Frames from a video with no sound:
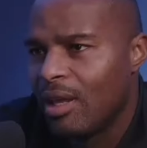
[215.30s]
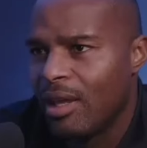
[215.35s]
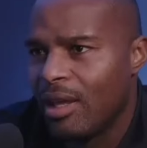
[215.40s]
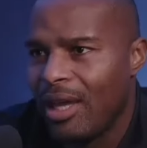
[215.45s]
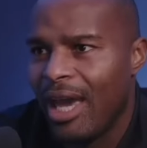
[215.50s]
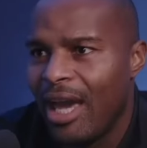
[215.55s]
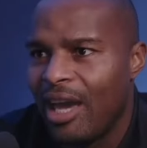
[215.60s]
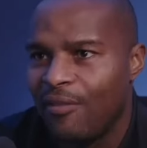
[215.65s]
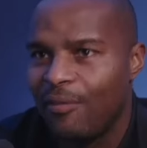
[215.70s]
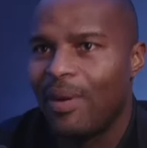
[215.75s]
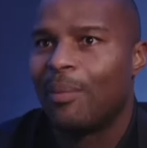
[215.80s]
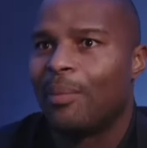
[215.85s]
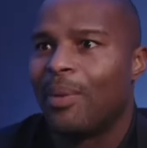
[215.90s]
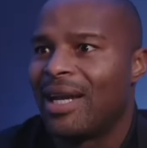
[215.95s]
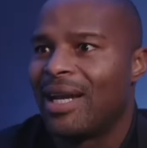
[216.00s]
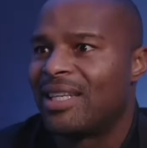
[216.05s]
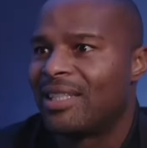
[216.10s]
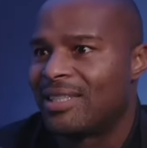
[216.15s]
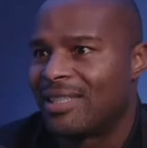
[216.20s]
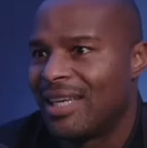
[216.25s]
Yeah, if my
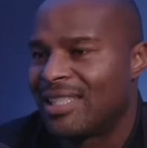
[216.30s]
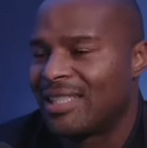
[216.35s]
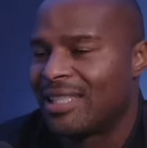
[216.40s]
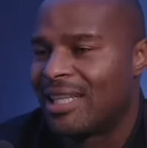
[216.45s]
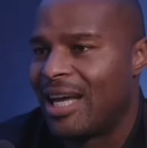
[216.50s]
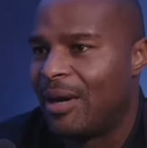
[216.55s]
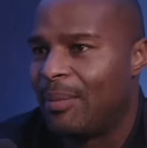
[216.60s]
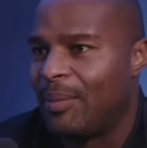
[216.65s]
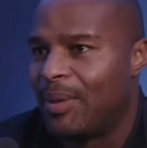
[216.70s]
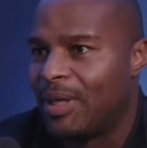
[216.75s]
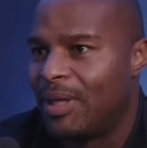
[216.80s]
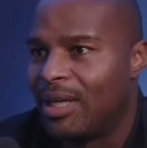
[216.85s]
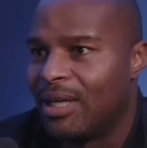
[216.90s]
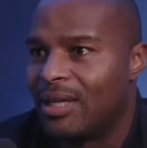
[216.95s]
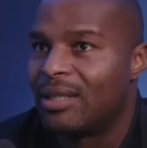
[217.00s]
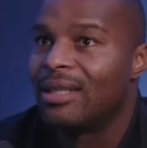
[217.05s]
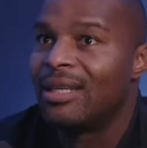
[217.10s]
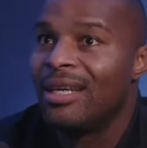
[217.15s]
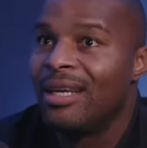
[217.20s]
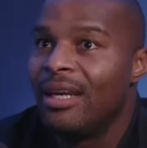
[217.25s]
body says that, but
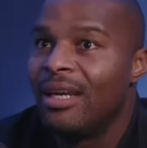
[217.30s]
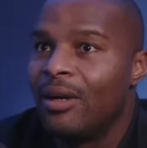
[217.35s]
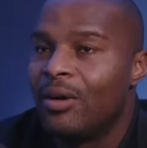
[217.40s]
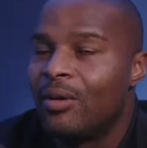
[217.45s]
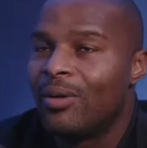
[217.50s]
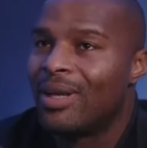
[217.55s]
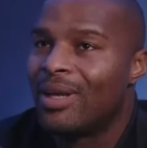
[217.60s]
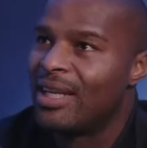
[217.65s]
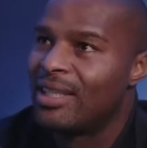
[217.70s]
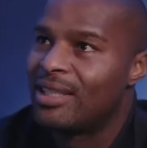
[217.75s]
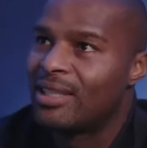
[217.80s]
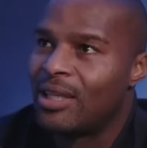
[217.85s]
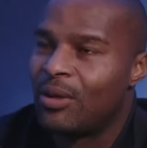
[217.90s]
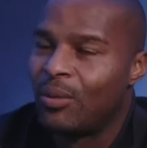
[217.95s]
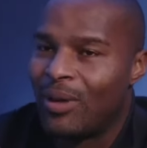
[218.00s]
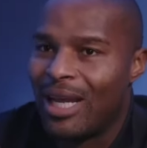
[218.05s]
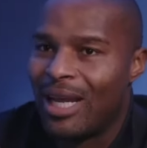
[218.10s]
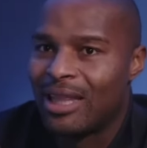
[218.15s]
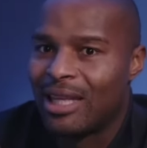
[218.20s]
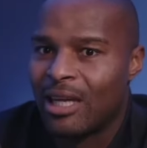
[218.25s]
realistically,
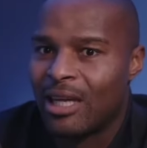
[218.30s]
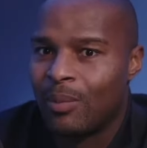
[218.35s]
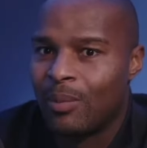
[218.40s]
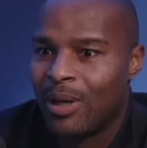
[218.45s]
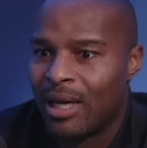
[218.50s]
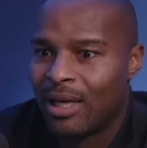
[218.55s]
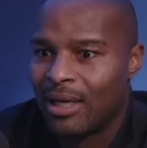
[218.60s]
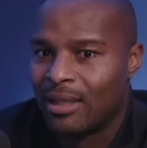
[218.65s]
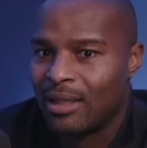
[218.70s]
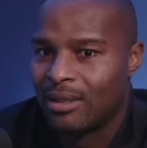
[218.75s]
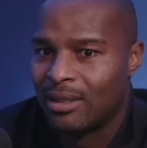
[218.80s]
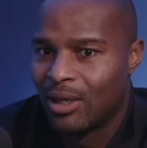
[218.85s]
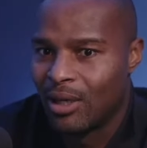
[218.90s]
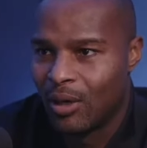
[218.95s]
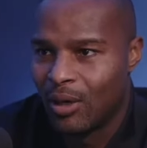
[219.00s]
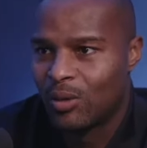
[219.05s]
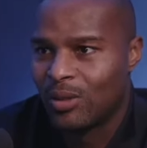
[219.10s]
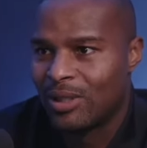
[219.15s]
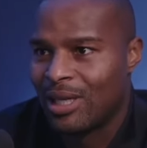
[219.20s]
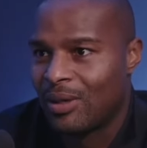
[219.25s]
when I think about it, the
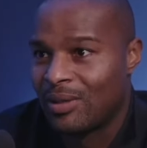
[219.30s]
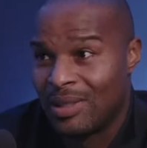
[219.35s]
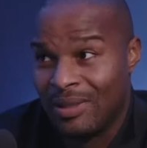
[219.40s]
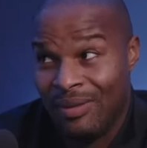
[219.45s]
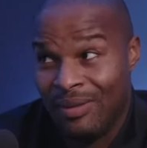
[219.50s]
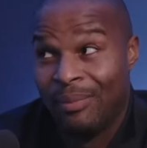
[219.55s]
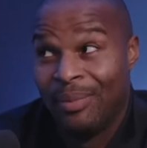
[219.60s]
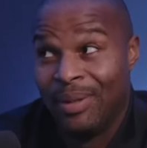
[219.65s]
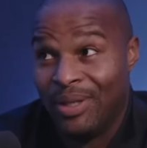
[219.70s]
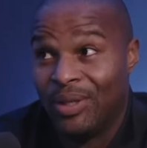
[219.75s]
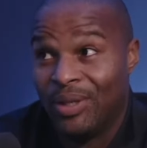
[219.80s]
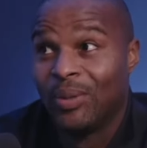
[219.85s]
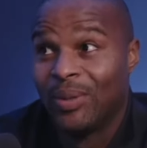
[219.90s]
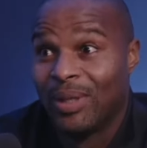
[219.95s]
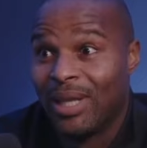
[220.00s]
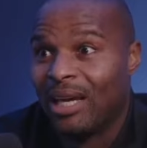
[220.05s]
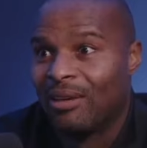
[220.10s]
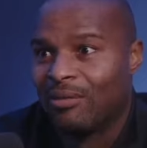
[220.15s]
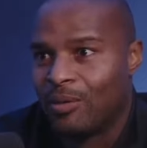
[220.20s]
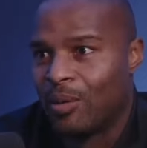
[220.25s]
cold shower stuff, I've been doing
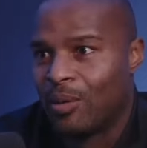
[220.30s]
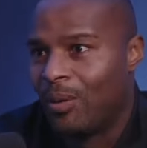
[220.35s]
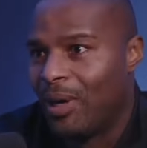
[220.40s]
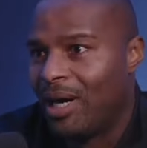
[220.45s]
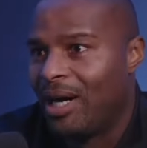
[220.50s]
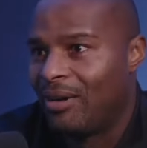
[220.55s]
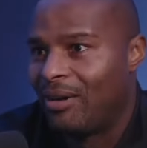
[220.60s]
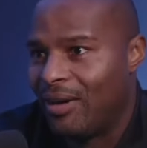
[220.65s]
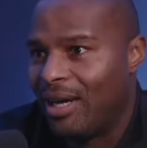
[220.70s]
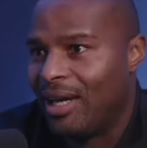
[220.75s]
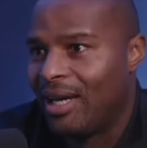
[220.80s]
that for a while, right?